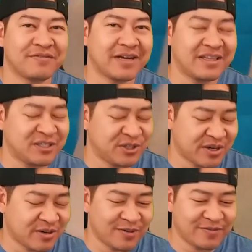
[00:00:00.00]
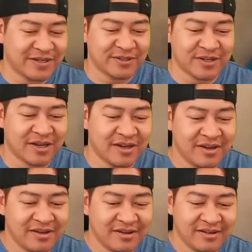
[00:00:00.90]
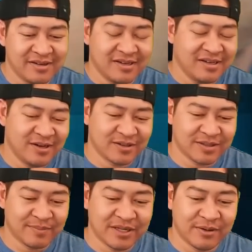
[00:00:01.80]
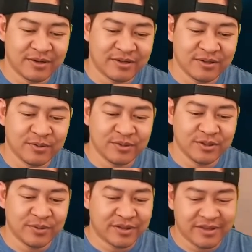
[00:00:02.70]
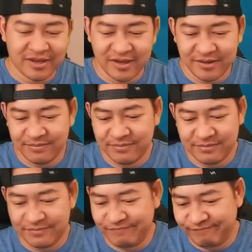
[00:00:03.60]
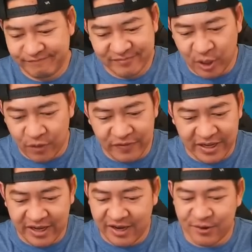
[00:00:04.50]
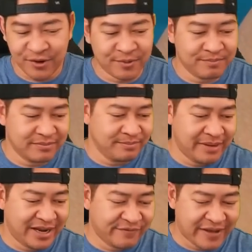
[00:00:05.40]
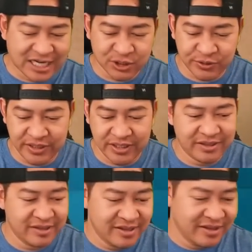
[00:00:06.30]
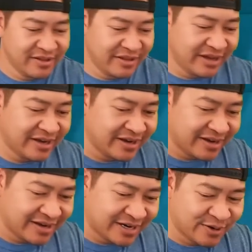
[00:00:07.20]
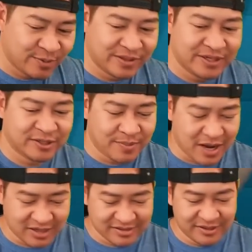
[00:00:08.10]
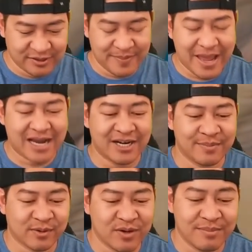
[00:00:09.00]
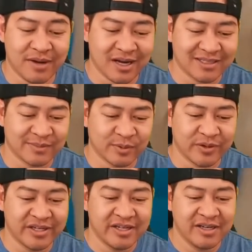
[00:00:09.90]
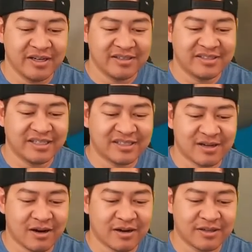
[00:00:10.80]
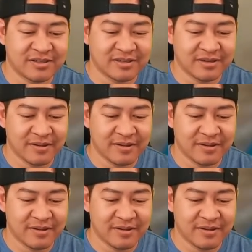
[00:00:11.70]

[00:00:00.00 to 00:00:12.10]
find this year. I don't know if there's a, you know, something to, to do with uh, COVID or manufacturing thing. I don't know, but there's box. Here's pack number one, box number one, six cards.